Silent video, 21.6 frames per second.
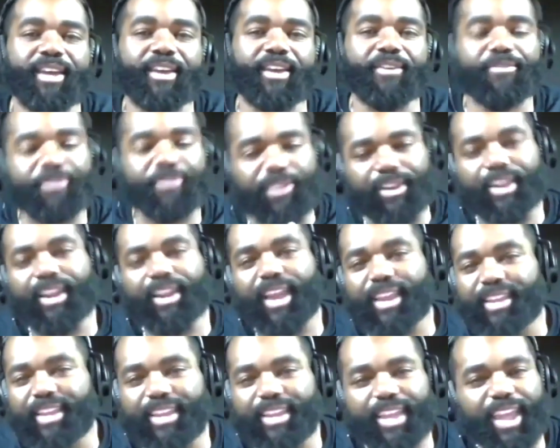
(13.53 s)
Feeling
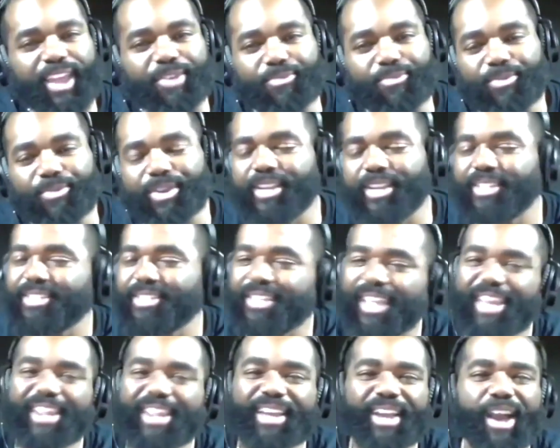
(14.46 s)
like you can't win, it's
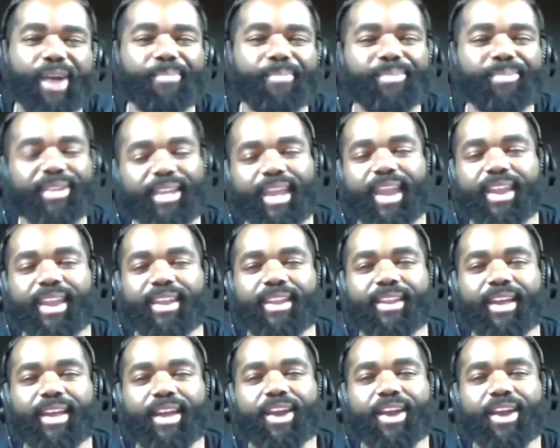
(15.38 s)
getting complicated.